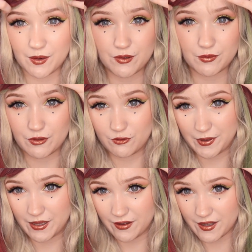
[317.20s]
I wonder what it will
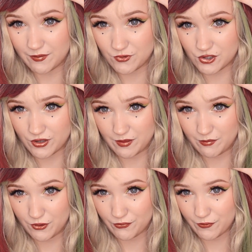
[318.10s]
be like. I'm just trying
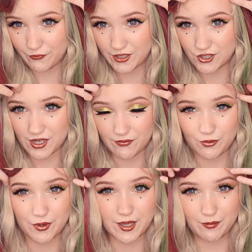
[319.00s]
to move the fringe out of
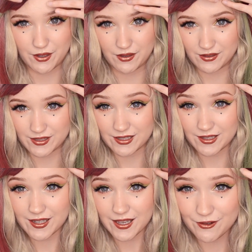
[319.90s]
the way because that's
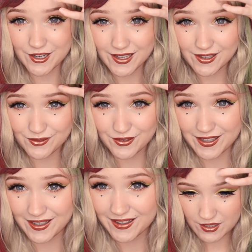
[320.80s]
gonna get really
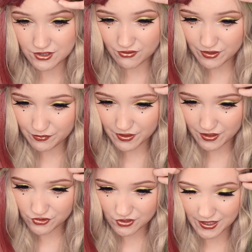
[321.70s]
annoying. I don't really want
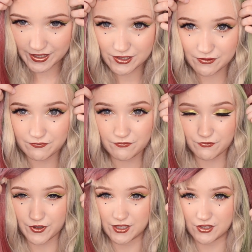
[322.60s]
100 layers of
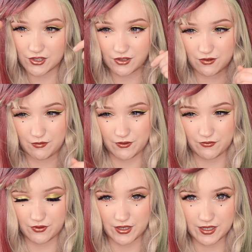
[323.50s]
fringe on my
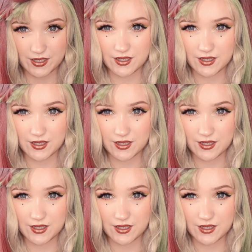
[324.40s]
forehead.